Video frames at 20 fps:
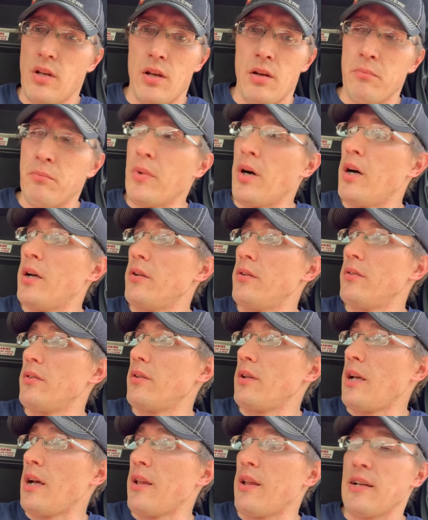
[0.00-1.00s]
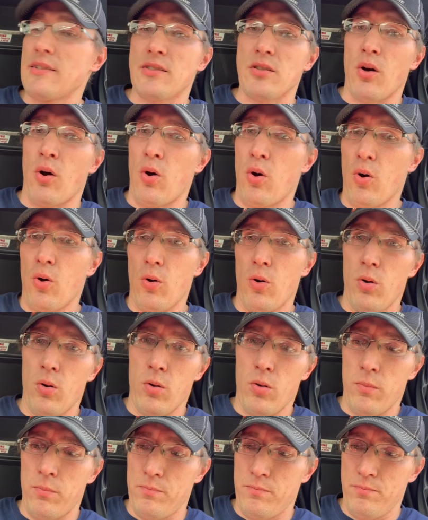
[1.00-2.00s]
But yeah, that's a
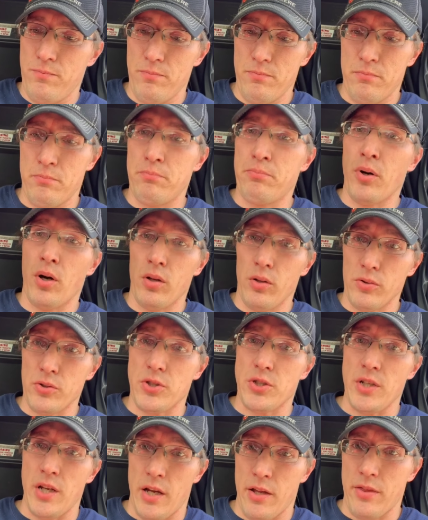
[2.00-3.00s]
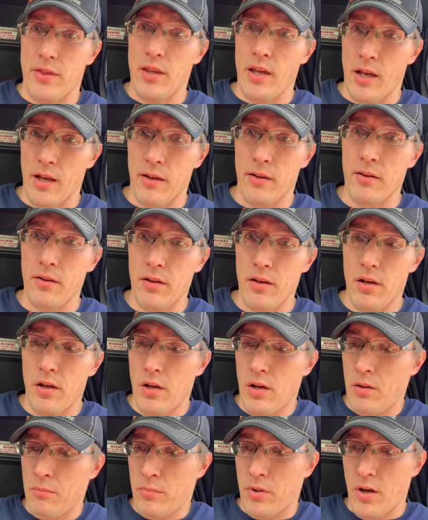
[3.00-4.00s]
whole bullshit thing.
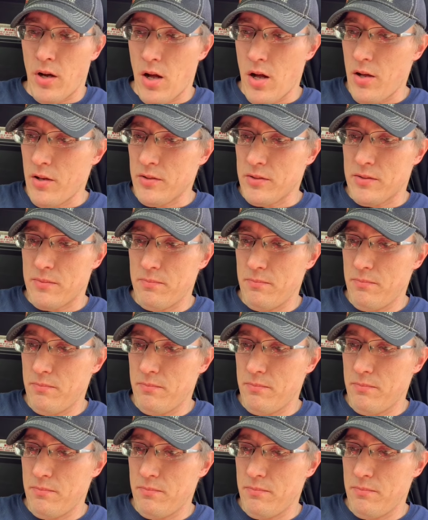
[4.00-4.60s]
But all this